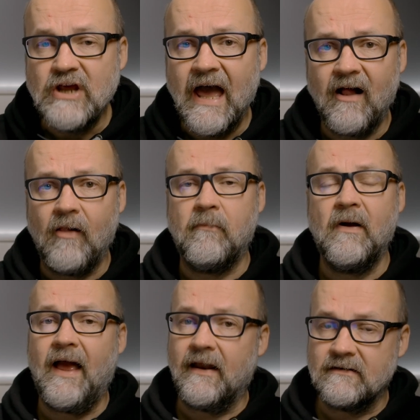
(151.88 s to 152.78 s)
help,
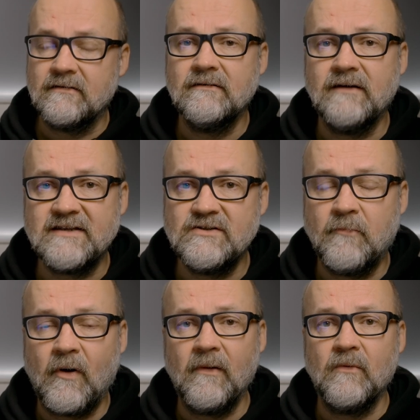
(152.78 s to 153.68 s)
and as you
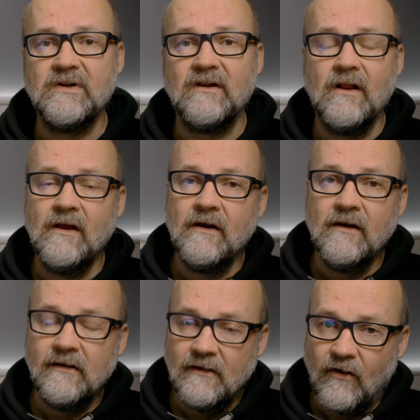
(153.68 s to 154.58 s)
probably will
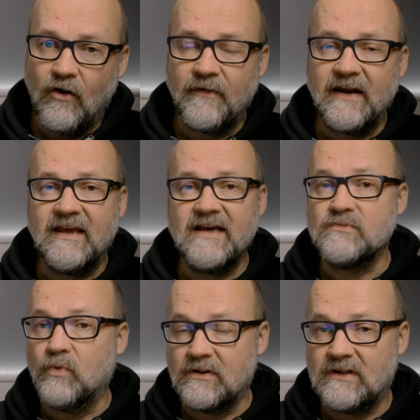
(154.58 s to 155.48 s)
already guess
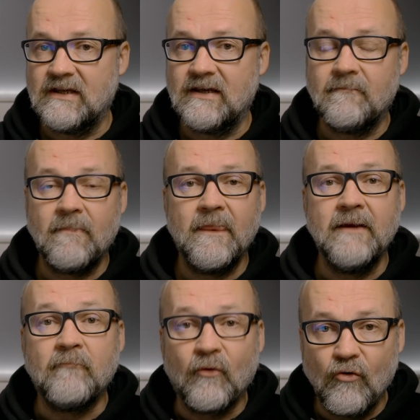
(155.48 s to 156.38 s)
what the
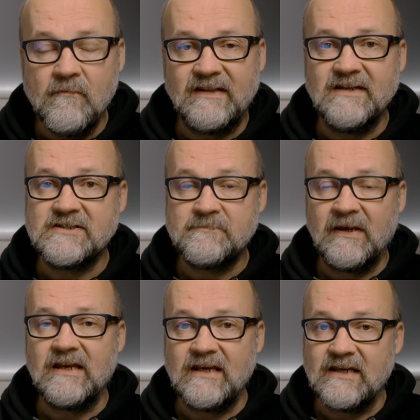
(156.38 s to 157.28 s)
improvement in
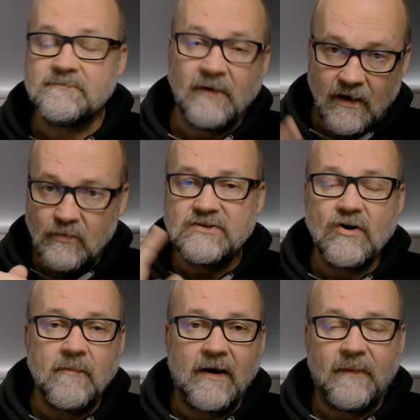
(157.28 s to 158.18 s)
speed is, but I will talk
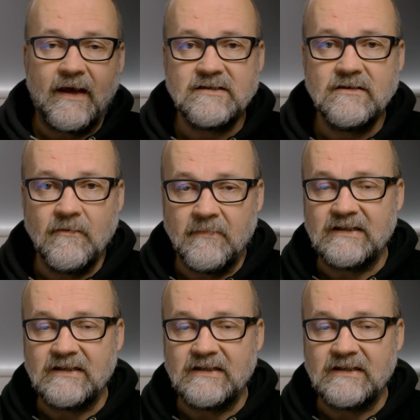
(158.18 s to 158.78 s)
about that a bit